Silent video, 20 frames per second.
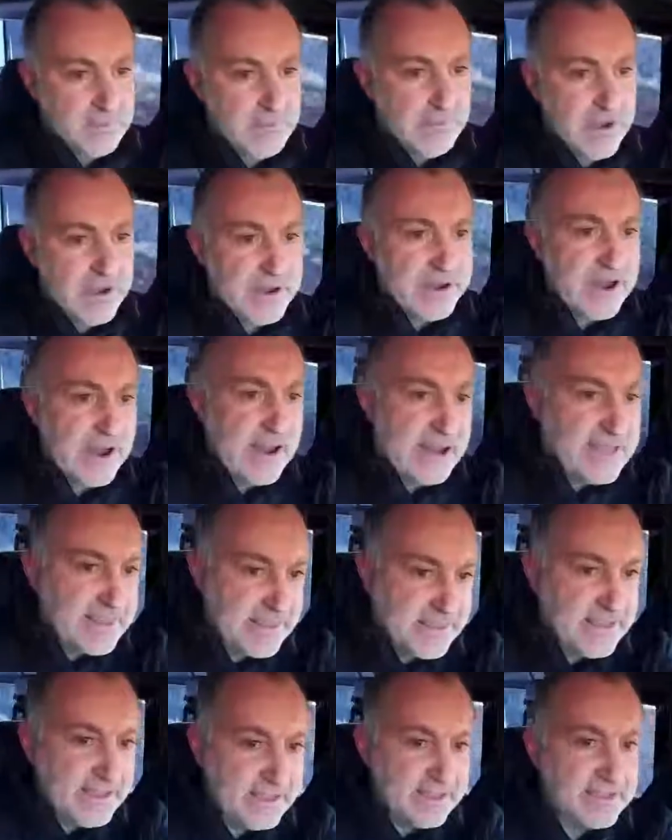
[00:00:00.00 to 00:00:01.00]
but I
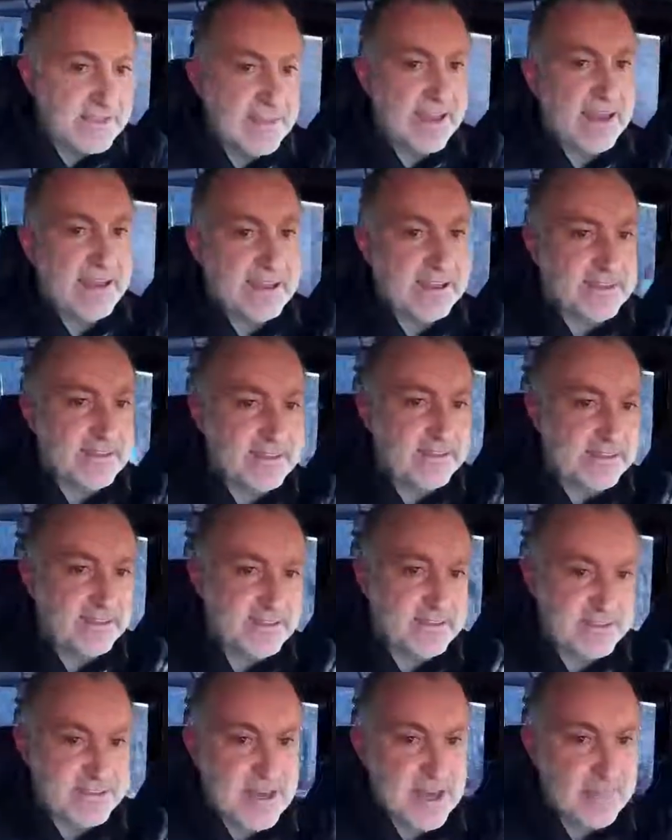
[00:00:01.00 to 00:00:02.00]
think that
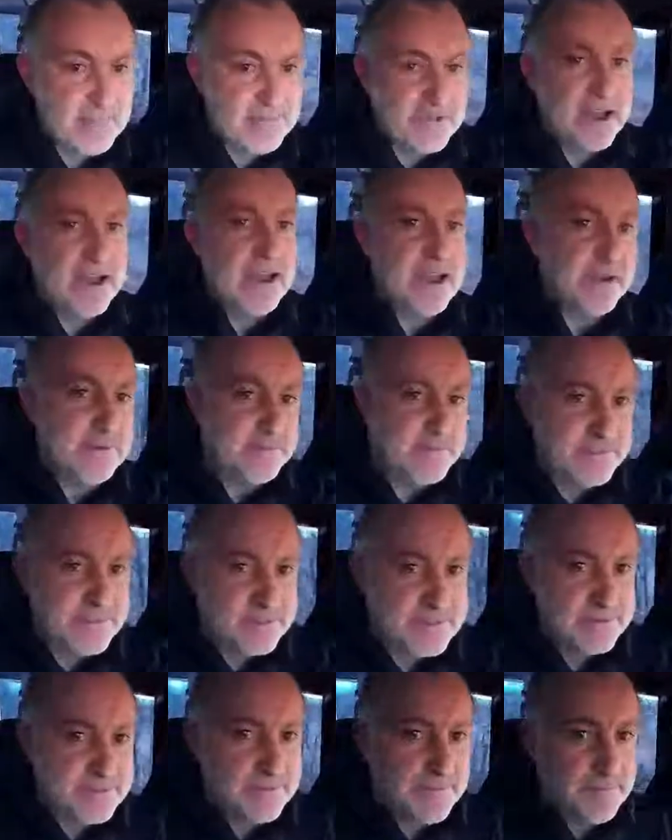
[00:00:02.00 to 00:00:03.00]

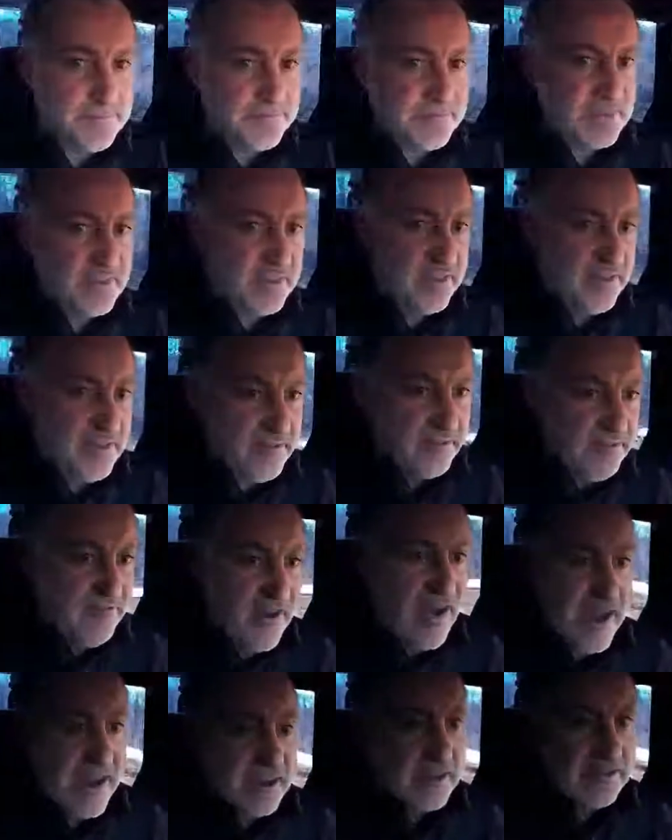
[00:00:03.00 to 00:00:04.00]
sometimes
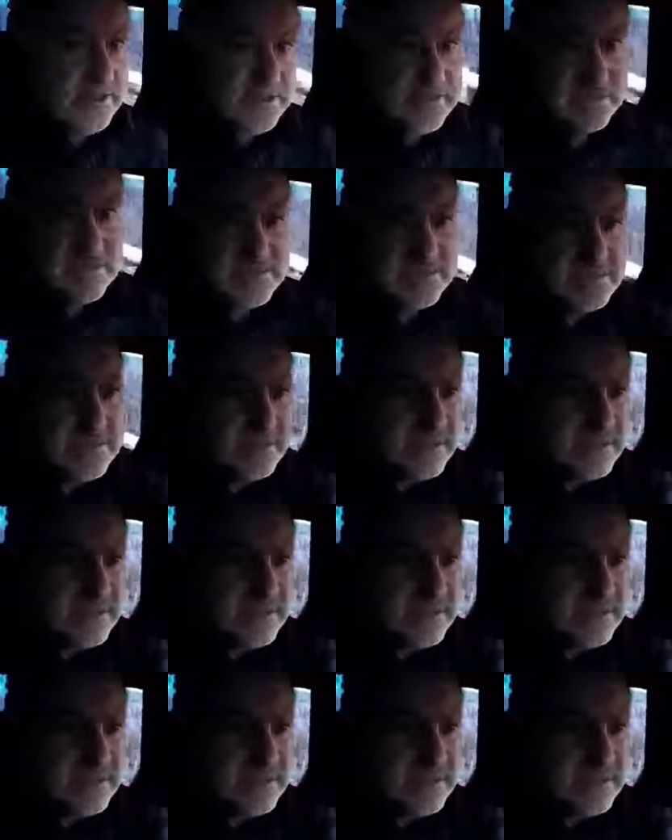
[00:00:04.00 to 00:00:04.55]
violence